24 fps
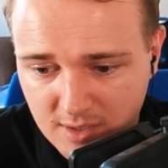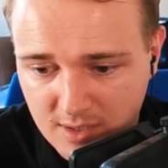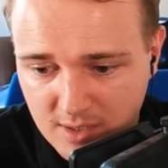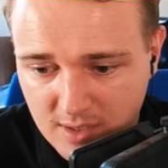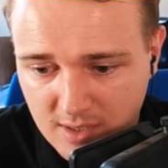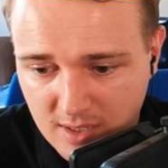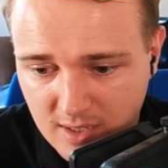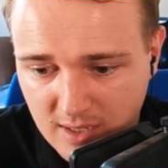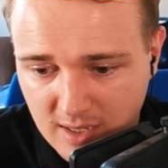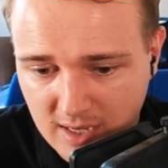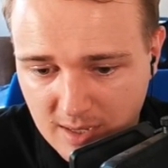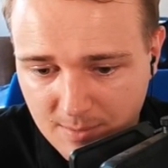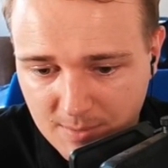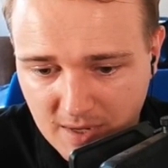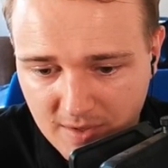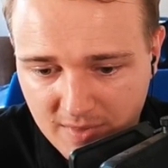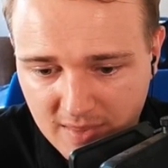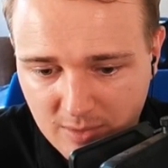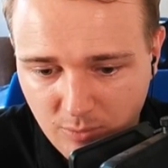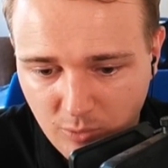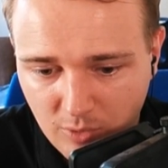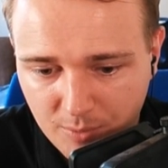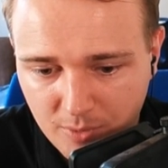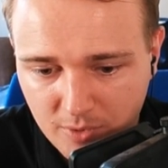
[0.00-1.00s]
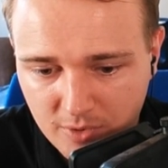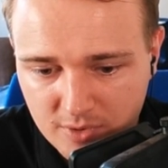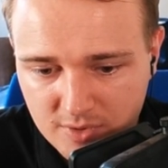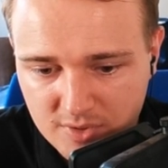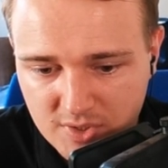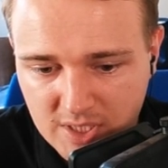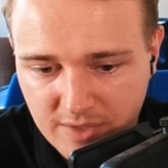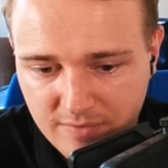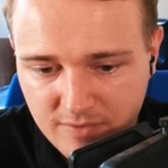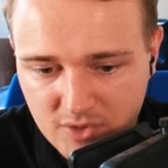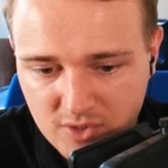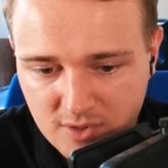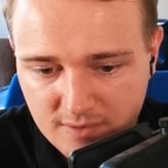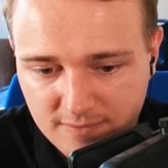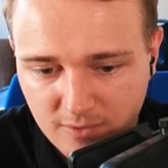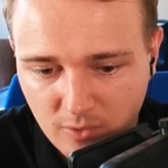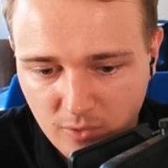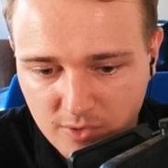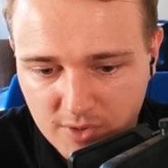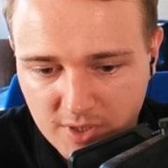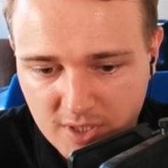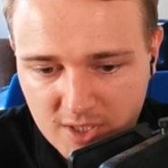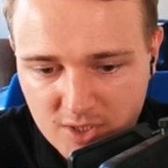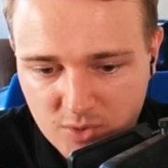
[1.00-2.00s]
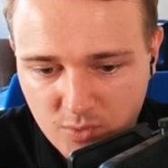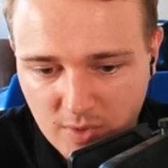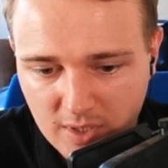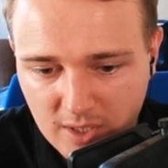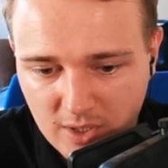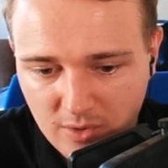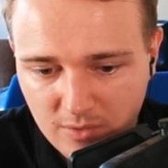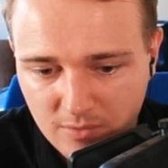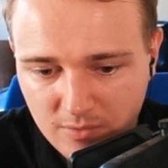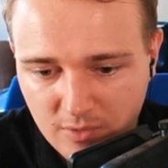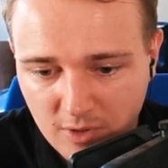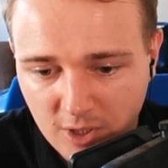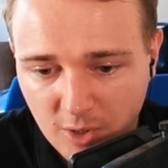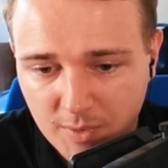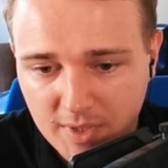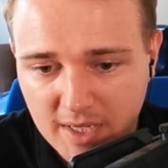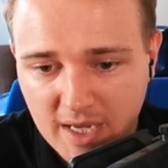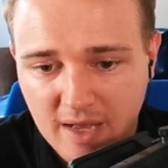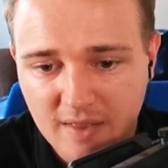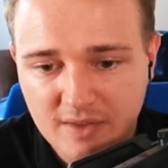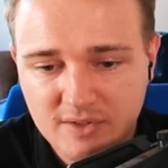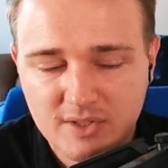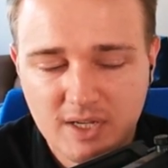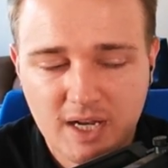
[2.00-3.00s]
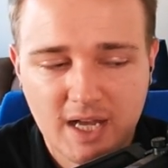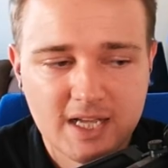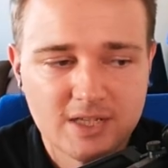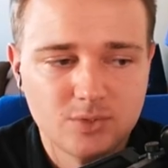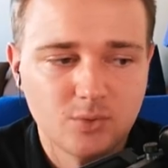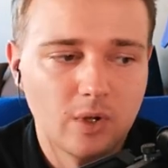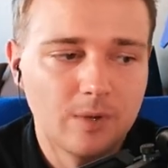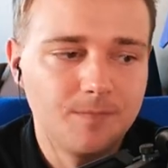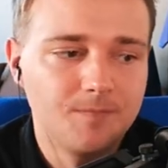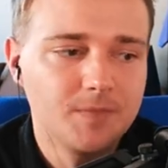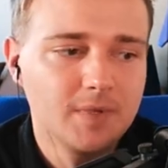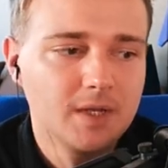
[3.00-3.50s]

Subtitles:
And then we'll put Stevenson forward in as well. On the account, it's the last one.